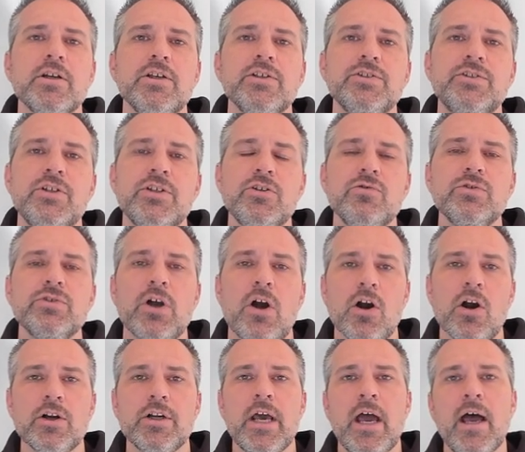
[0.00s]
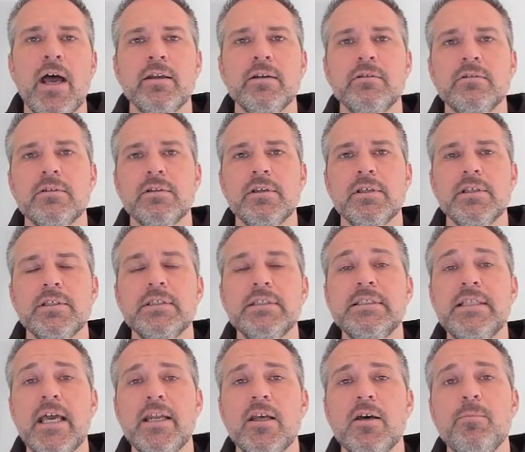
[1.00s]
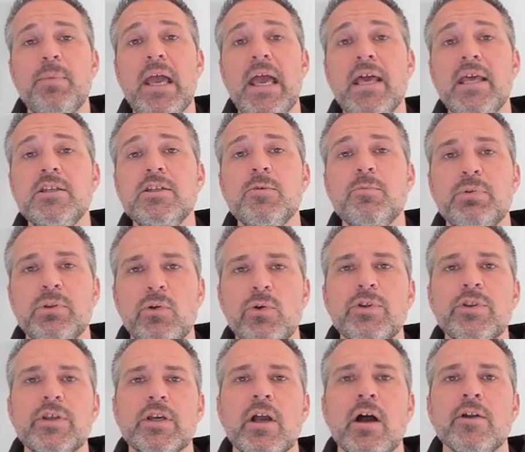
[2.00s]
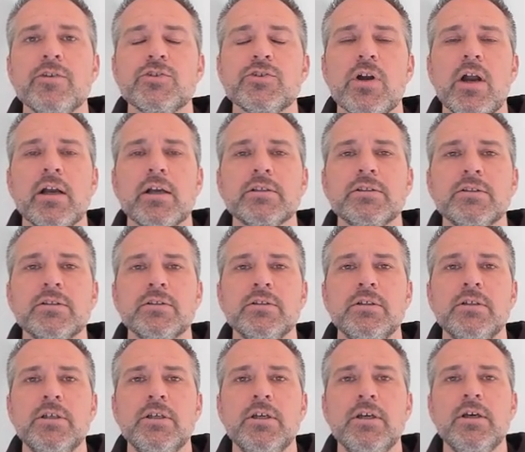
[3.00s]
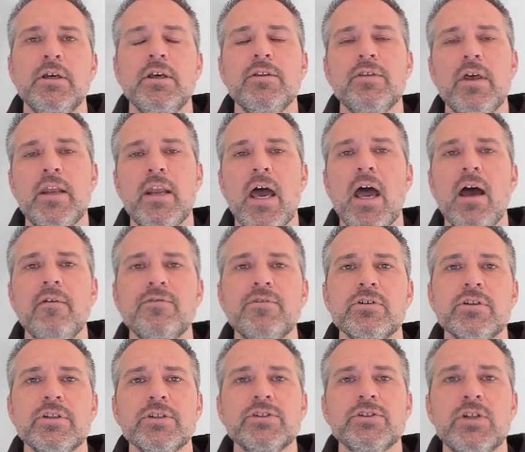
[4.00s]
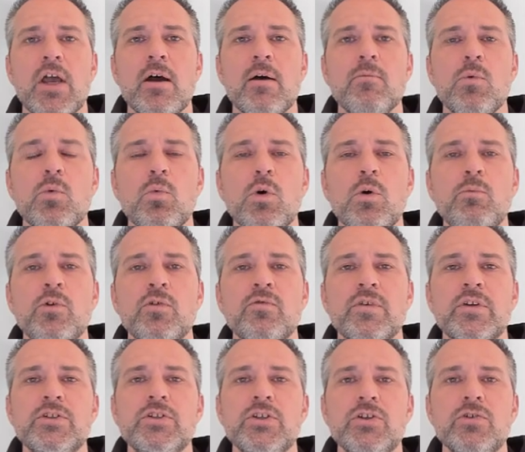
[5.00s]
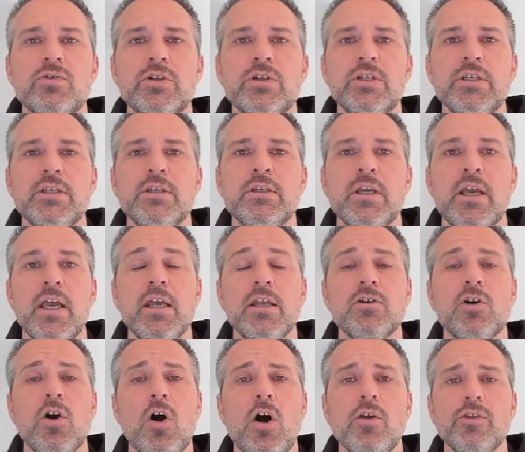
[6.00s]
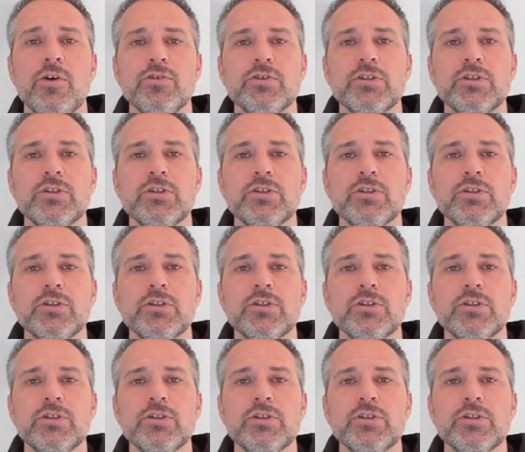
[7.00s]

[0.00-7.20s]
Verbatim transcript: is to use Hardhat, set up and deploy the contracts. Then after this step, we'll move into Unity and call those